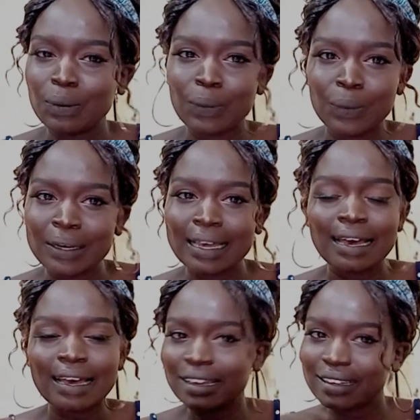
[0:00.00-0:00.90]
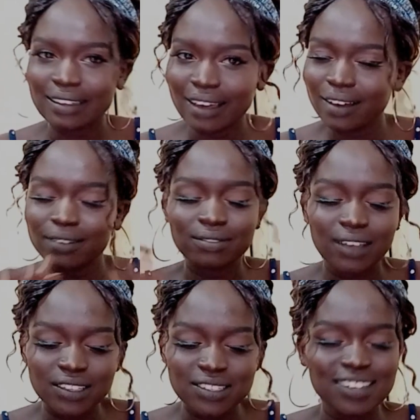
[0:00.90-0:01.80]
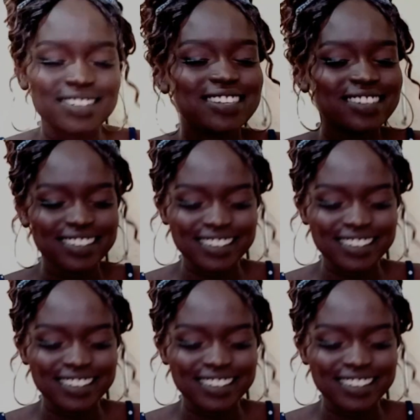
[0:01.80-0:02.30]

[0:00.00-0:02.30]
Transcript: no odor. Yeah, that's it.